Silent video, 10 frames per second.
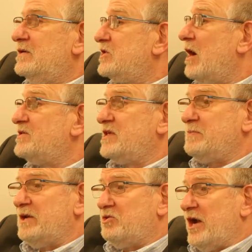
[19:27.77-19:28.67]
Charles, it's
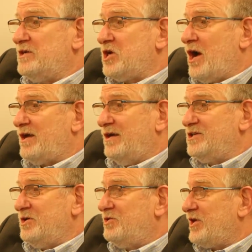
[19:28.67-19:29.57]
been great talking
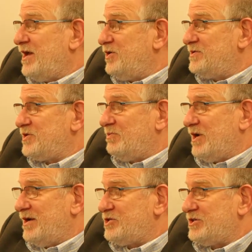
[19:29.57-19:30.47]
to you. Thank you so
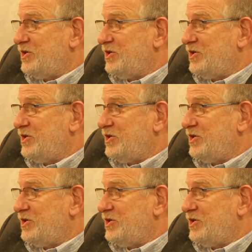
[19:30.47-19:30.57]
much.